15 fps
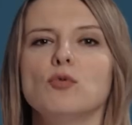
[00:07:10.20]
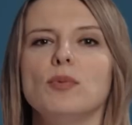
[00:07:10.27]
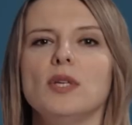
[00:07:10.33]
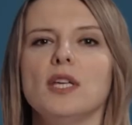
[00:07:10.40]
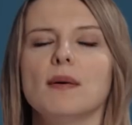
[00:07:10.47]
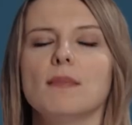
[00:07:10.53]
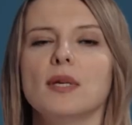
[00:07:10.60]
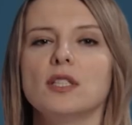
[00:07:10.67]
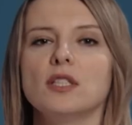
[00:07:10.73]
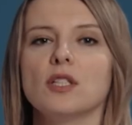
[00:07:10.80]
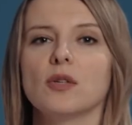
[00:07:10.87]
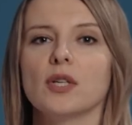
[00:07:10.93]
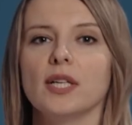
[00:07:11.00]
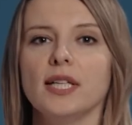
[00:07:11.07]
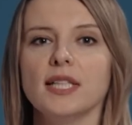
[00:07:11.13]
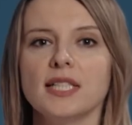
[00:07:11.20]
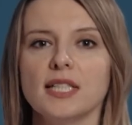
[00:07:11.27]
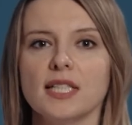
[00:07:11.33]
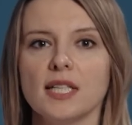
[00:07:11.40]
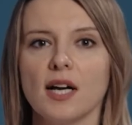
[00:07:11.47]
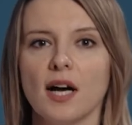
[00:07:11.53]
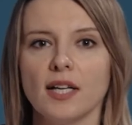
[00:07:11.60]
to be a
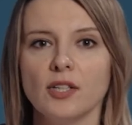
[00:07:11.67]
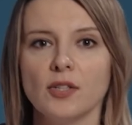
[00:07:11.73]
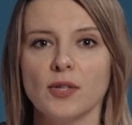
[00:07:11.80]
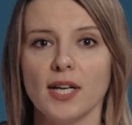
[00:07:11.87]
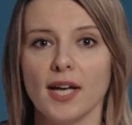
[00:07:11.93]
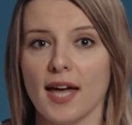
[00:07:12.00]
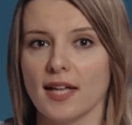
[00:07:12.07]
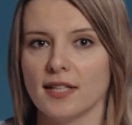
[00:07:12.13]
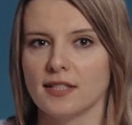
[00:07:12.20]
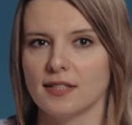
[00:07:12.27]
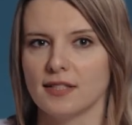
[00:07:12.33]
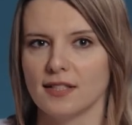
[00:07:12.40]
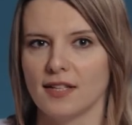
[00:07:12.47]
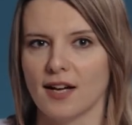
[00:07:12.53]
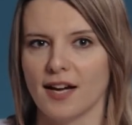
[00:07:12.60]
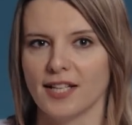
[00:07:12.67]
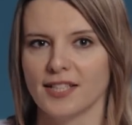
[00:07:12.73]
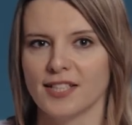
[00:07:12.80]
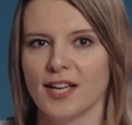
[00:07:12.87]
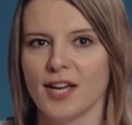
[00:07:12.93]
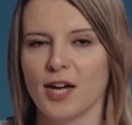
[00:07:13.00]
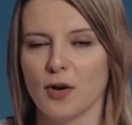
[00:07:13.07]
materialistic country and
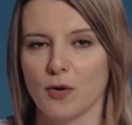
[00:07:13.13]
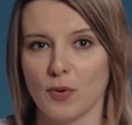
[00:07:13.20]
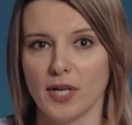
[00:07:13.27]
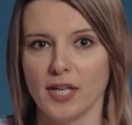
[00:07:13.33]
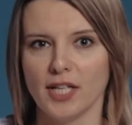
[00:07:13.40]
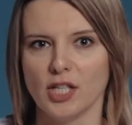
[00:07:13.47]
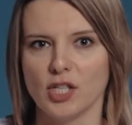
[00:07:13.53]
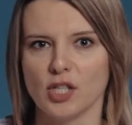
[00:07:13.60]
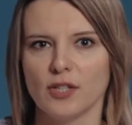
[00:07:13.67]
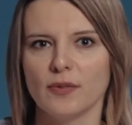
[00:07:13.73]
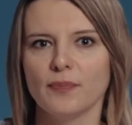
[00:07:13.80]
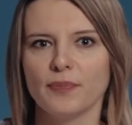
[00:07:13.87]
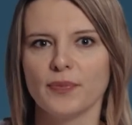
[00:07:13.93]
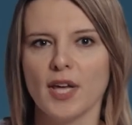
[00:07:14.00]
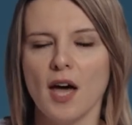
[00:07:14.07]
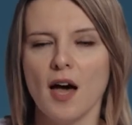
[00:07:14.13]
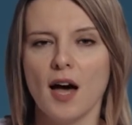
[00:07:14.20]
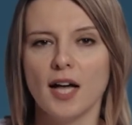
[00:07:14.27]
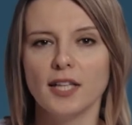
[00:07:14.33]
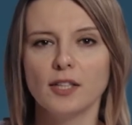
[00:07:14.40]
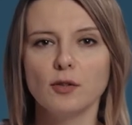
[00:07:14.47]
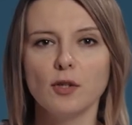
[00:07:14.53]
denied religion.
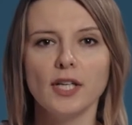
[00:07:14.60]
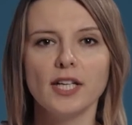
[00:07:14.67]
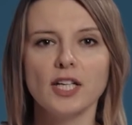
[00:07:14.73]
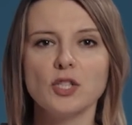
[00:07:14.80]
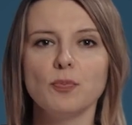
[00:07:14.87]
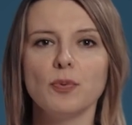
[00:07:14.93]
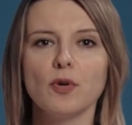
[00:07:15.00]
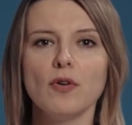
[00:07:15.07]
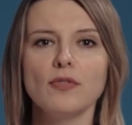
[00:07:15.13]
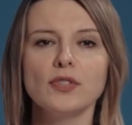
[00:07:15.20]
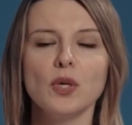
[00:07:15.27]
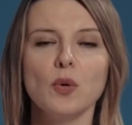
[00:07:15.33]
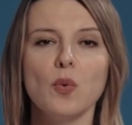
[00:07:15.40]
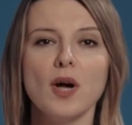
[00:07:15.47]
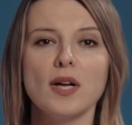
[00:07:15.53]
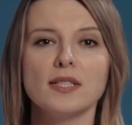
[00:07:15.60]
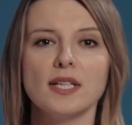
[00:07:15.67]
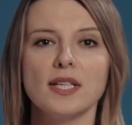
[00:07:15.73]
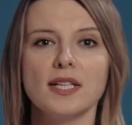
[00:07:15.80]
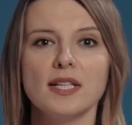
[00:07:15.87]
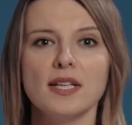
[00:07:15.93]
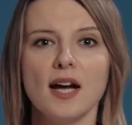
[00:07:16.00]
Anatoly Kashpirovsky was
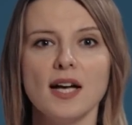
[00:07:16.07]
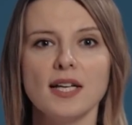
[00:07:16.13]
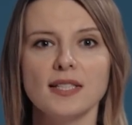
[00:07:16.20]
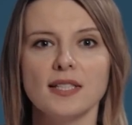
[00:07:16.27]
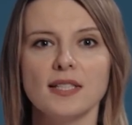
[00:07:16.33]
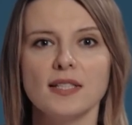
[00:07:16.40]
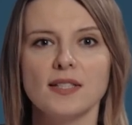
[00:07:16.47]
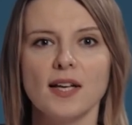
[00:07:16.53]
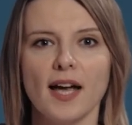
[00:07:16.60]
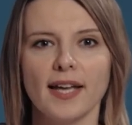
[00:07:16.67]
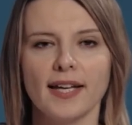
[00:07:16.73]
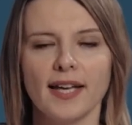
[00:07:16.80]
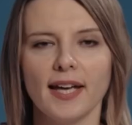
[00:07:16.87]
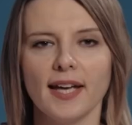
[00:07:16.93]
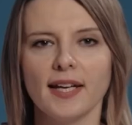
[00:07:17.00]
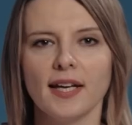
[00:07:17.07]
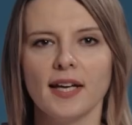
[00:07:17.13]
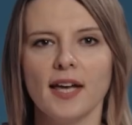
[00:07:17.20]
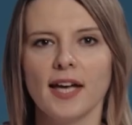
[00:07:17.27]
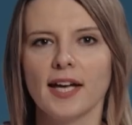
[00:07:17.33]
another psychic